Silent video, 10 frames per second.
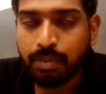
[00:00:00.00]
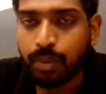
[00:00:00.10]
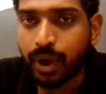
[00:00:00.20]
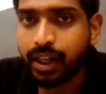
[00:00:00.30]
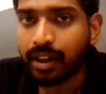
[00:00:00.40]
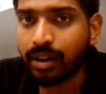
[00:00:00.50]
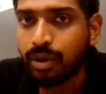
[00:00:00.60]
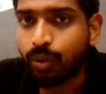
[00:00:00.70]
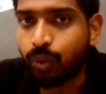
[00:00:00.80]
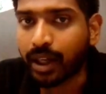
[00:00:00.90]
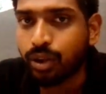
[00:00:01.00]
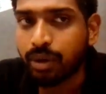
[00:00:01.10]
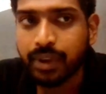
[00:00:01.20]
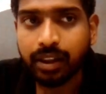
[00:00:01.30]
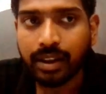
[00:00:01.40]
point 1
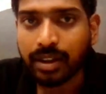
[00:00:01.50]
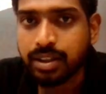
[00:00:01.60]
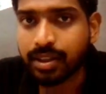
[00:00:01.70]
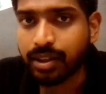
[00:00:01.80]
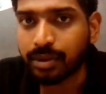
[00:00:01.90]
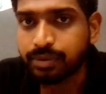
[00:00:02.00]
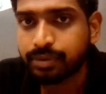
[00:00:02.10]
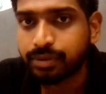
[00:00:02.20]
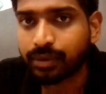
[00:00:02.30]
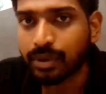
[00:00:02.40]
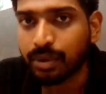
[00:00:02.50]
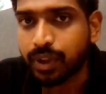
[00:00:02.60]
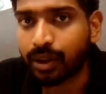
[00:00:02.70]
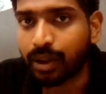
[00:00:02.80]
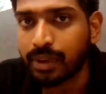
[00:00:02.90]
comma 0.
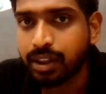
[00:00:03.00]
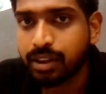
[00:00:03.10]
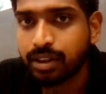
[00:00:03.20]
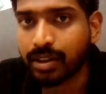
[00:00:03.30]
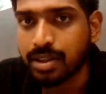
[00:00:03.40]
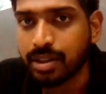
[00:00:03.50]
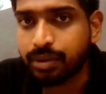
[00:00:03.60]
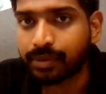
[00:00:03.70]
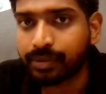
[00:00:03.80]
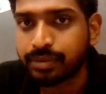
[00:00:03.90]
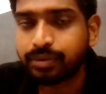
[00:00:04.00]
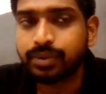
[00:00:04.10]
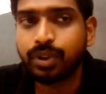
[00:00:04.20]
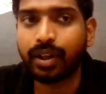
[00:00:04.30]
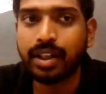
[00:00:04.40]
1 comma 0.
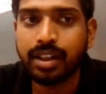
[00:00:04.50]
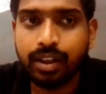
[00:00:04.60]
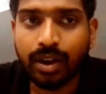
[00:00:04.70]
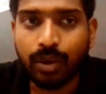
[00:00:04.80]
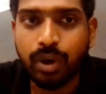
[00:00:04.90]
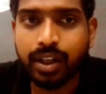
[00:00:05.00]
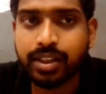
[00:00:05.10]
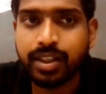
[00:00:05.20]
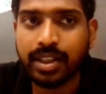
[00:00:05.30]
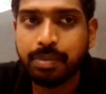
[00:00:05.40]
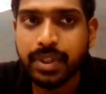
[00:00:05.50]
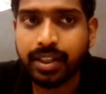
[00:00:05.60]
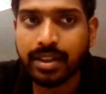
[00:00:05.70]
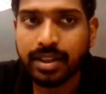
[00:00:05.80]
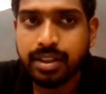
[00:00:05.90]
Got it? What does this
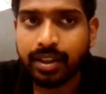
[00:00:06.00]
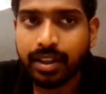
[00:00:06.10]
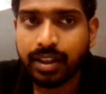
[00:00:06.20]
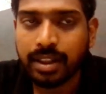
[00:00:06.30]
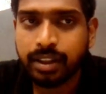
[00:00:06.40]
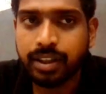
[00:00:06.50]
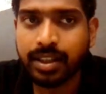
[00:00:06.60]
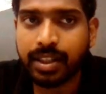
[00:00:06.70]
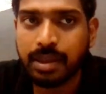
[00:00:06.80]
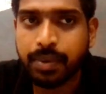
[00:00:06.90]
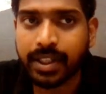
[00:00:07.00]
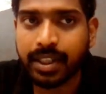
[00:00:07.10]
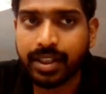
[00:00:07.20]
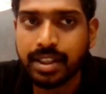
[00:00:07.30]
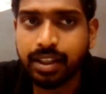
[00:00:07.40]
represents? This
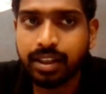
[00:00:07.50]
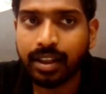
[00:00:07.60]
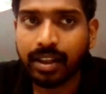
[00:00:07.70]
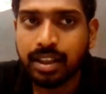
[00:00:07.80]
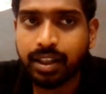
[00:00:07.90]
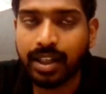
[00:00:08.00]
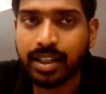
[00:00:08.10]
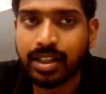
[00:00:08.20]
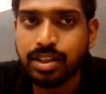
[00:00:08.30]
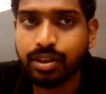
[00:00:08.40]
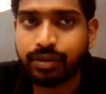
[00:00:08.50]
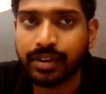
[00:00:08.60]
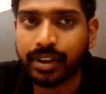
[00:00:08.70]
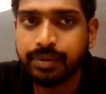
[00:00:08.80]
represents the distance of